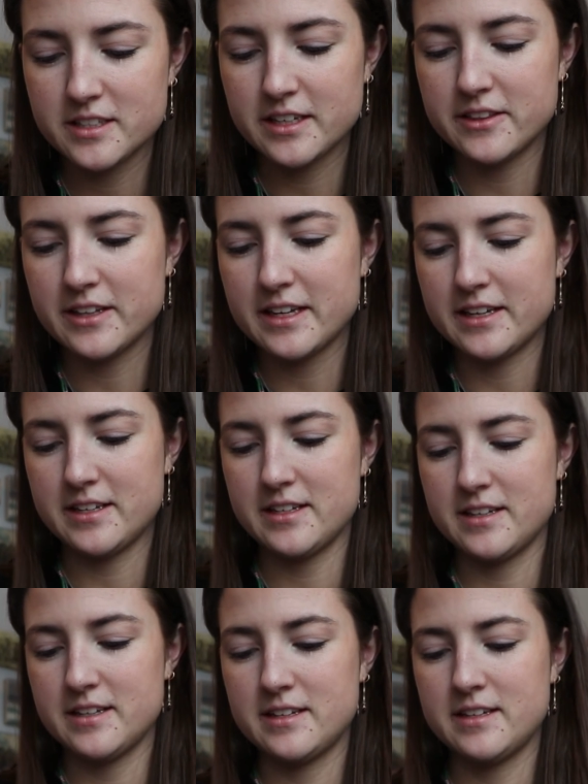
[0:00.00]
and
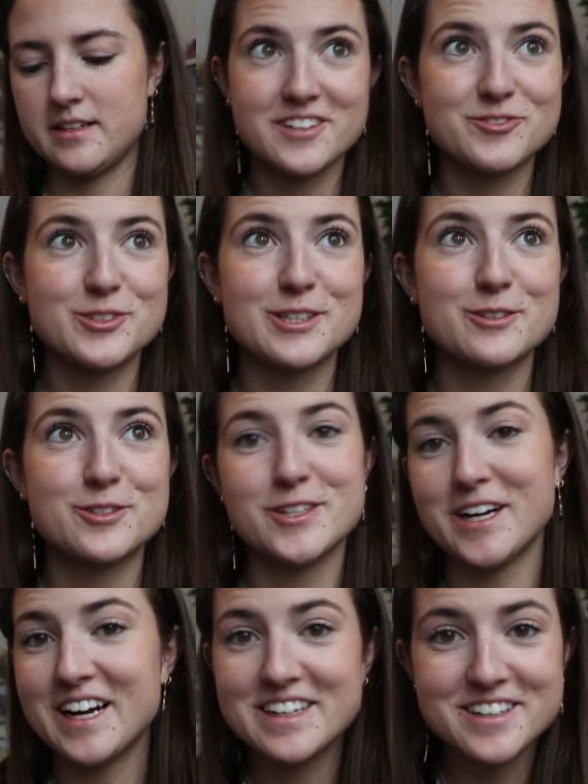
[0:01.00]
then we'll go
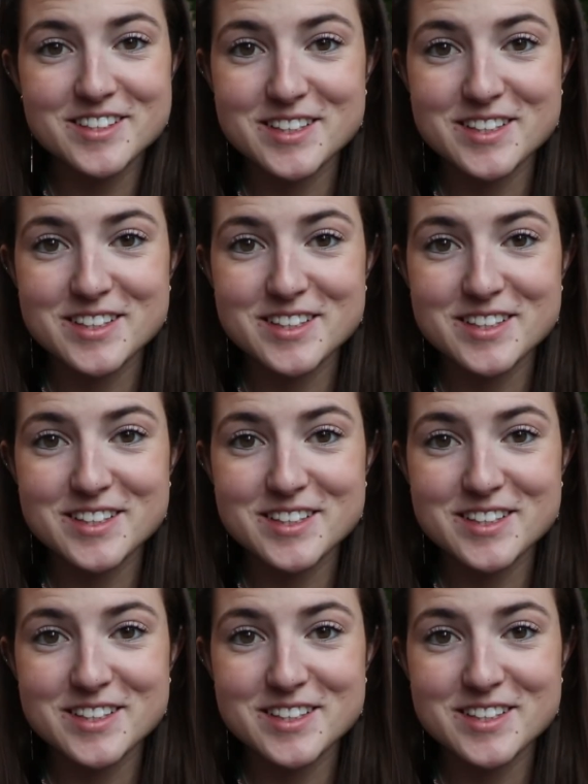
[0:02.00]
try it out